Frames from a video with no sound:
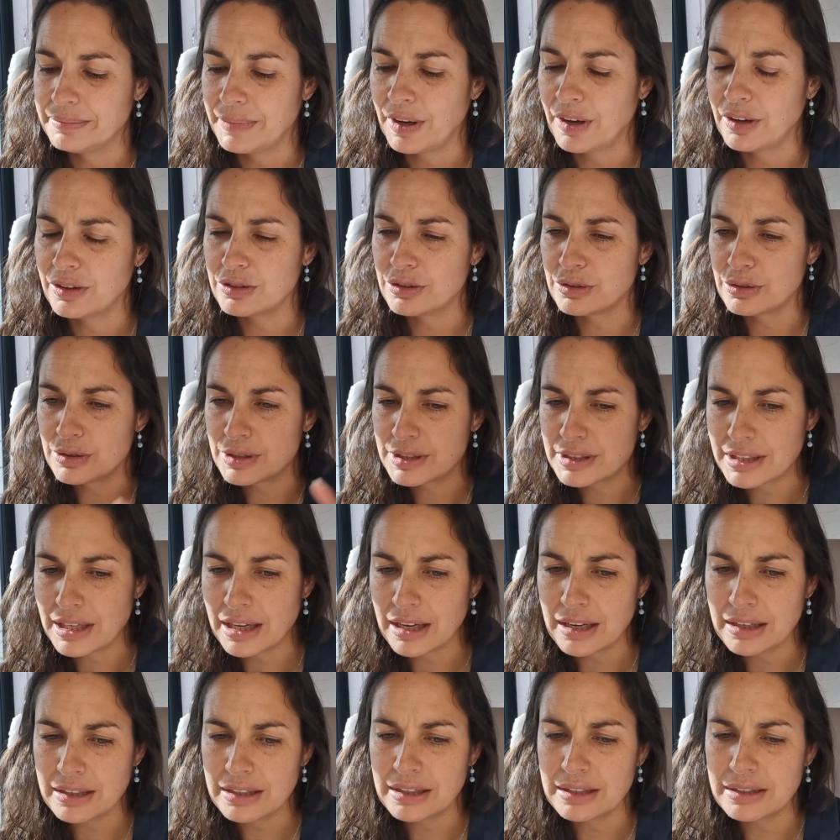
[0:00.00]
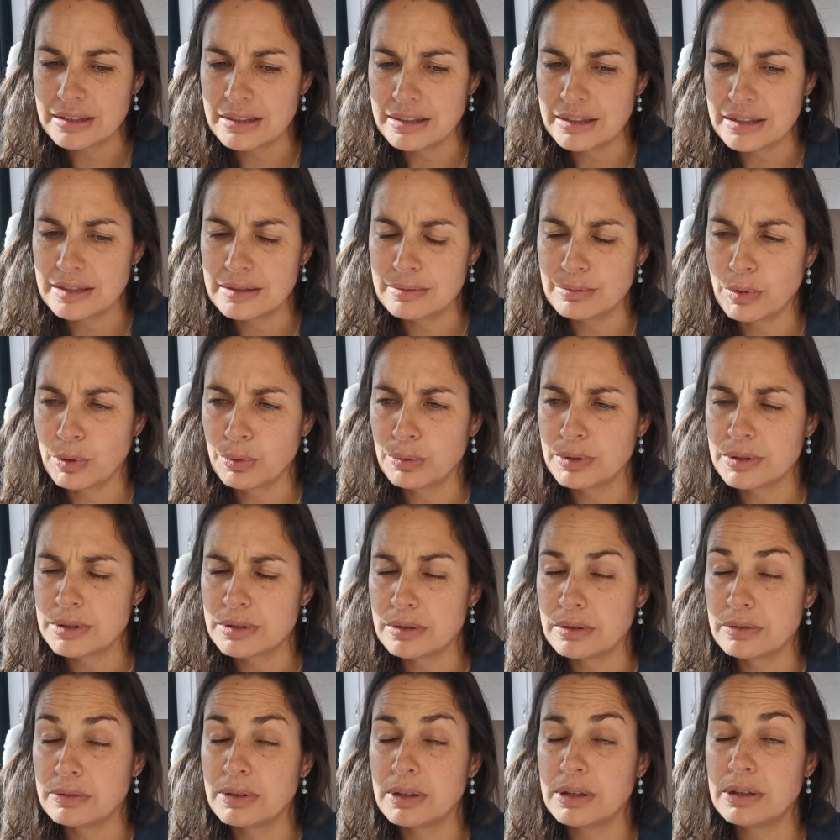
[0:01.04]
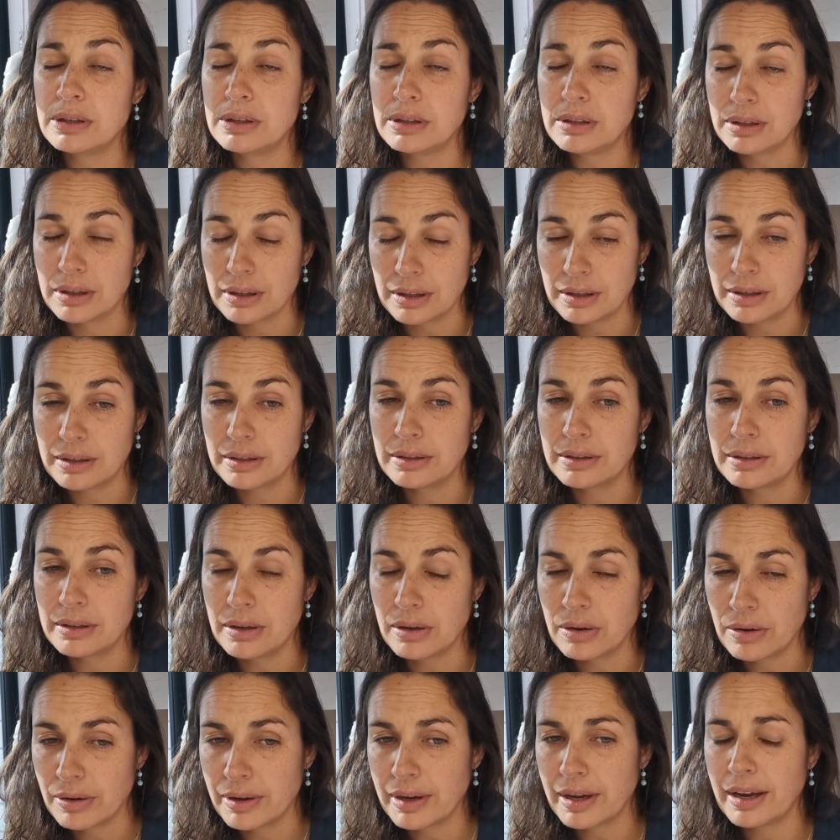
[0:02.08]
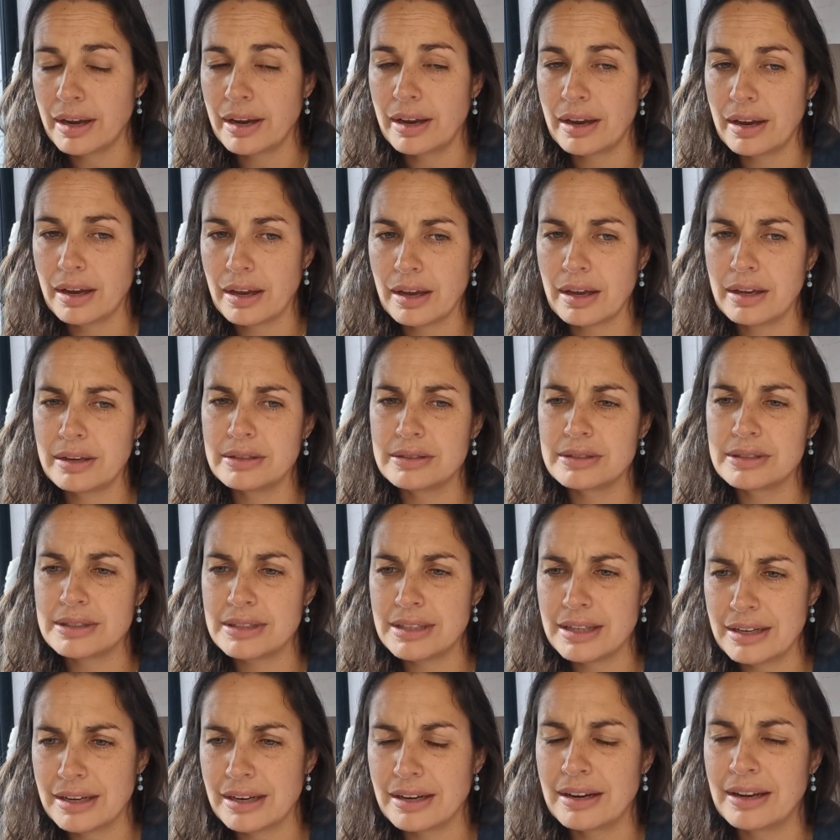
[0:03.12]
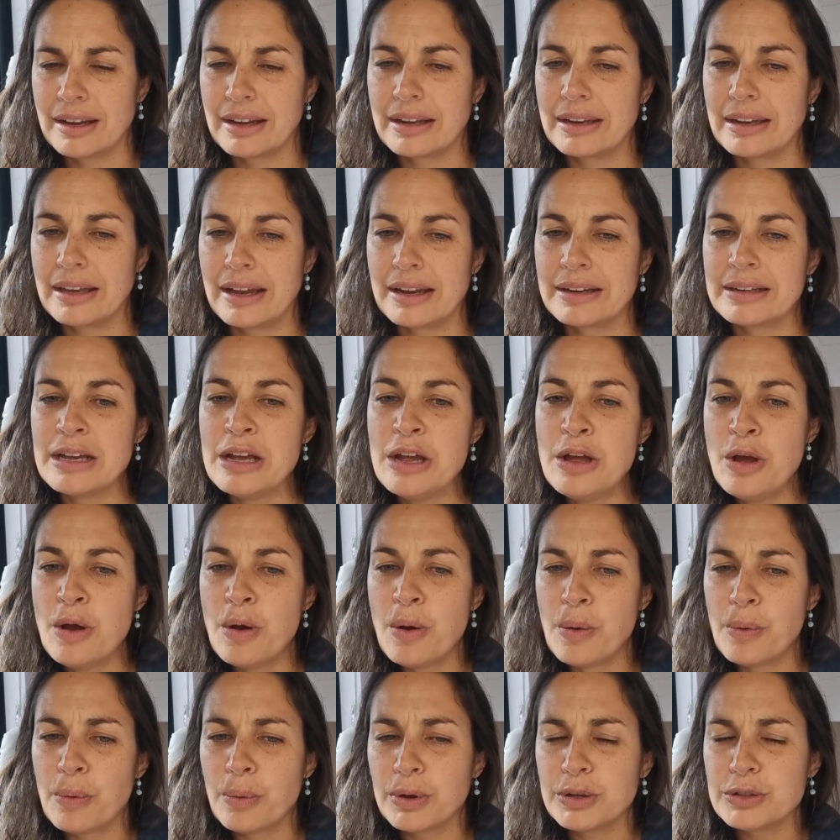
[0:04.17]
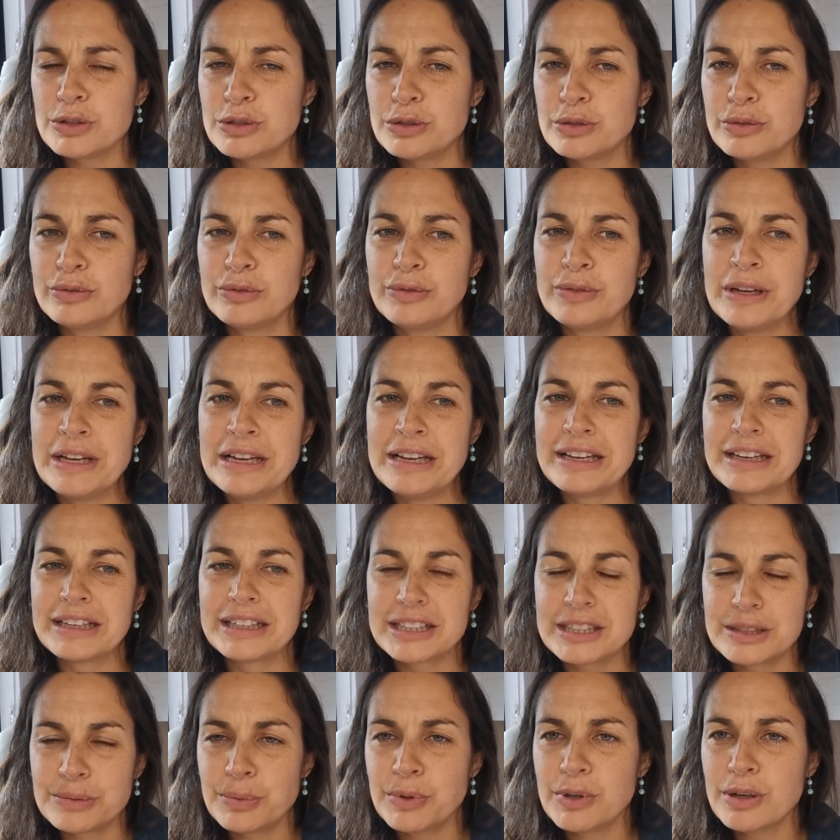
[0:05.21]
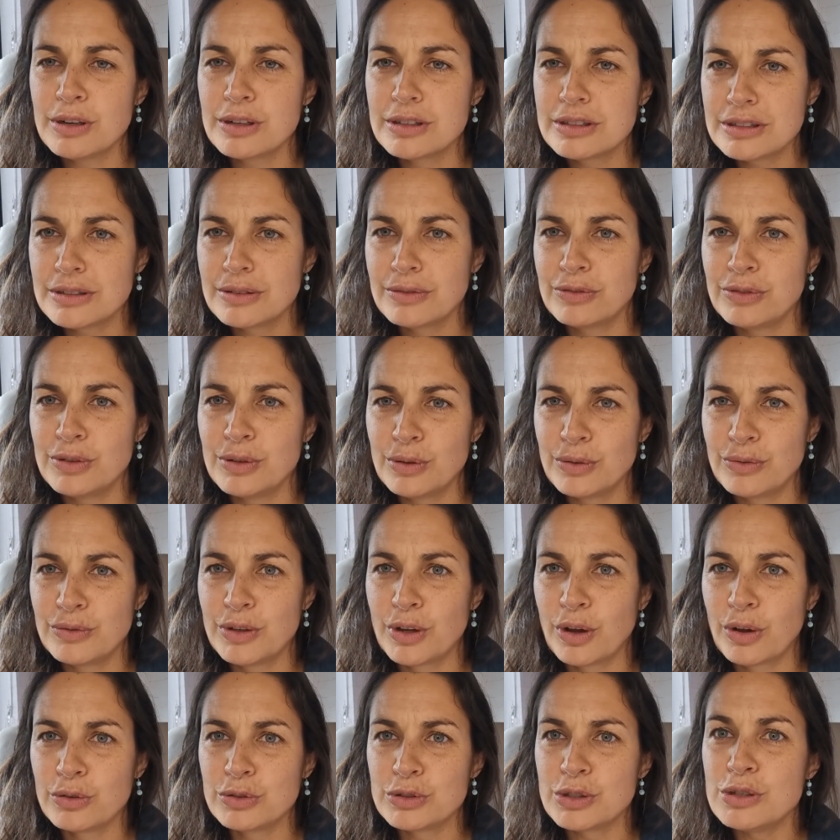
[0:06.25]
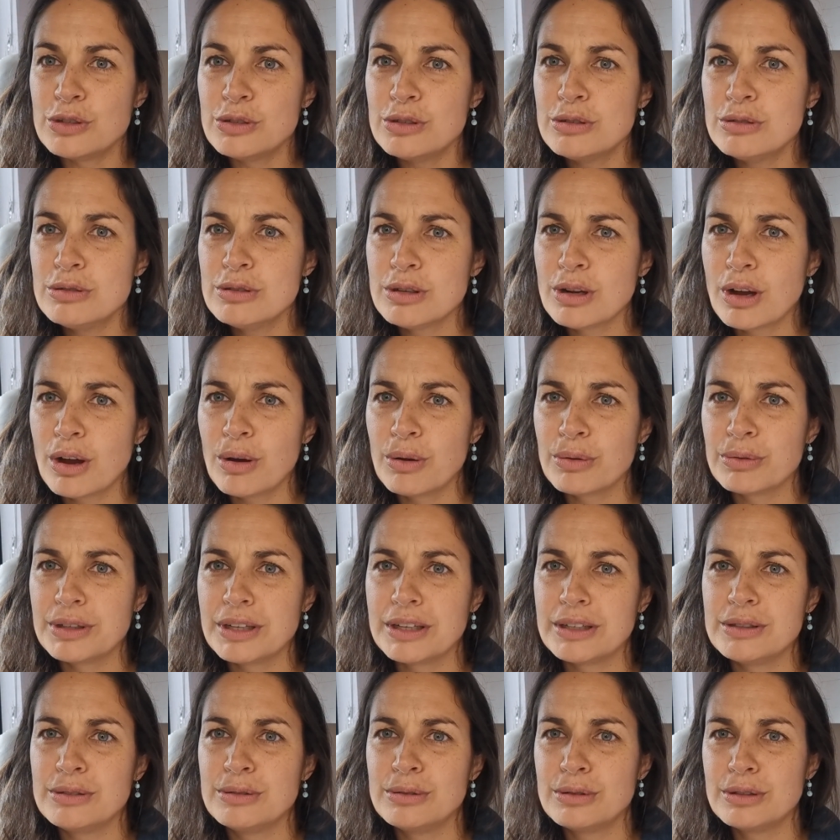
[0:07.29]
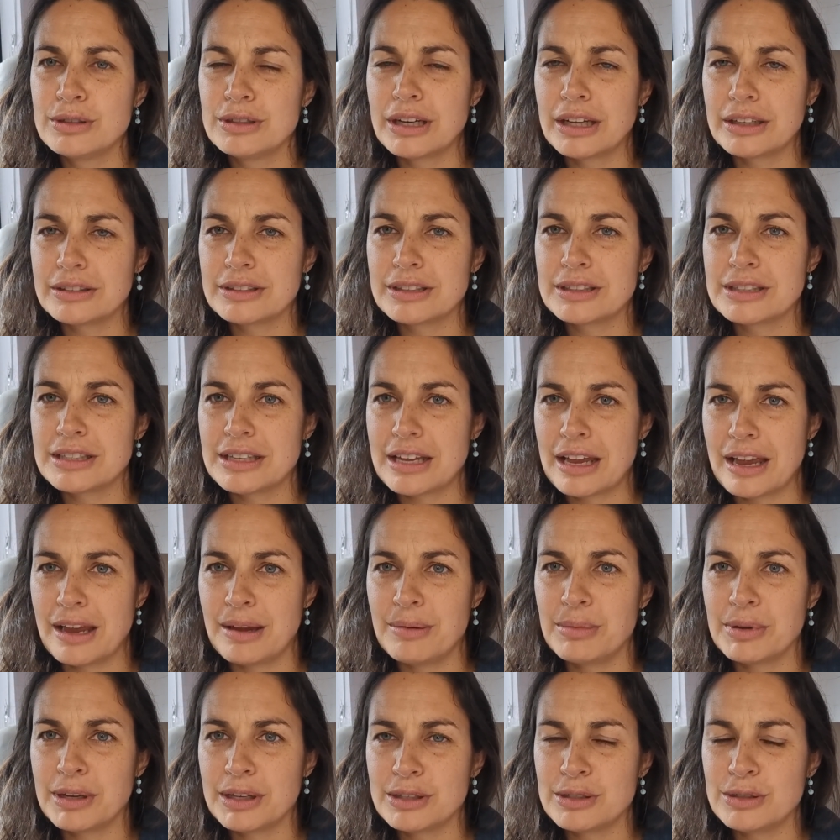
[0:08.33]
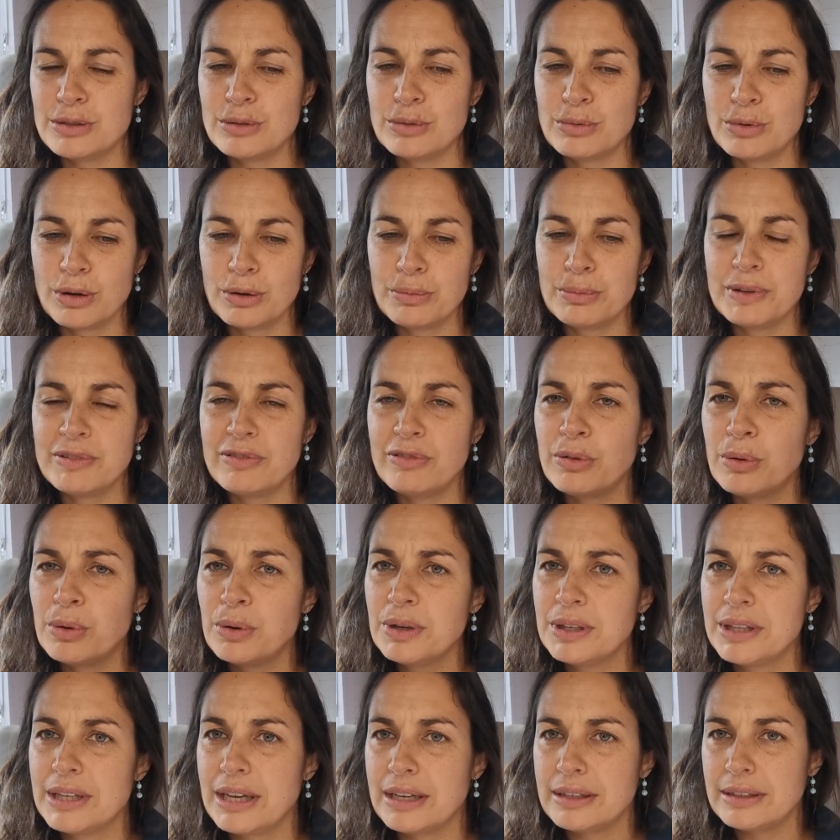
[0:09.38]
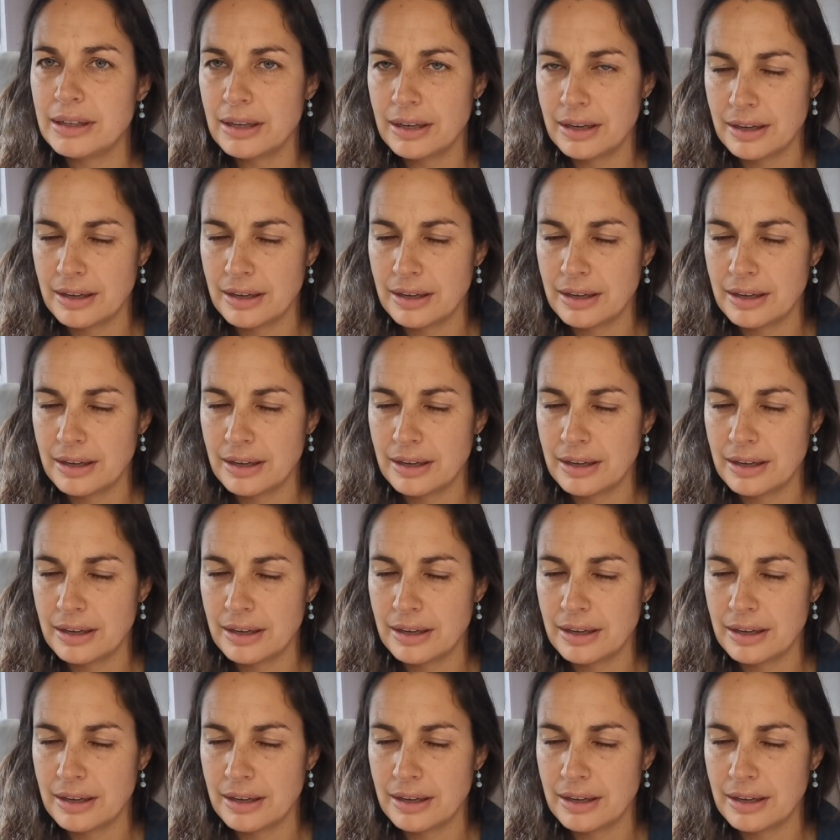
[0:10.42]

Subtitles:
understandings, these moments of, okay, I hadn't seen it like that. Once you've experienced a few of those, you know that you are not the same as you were before that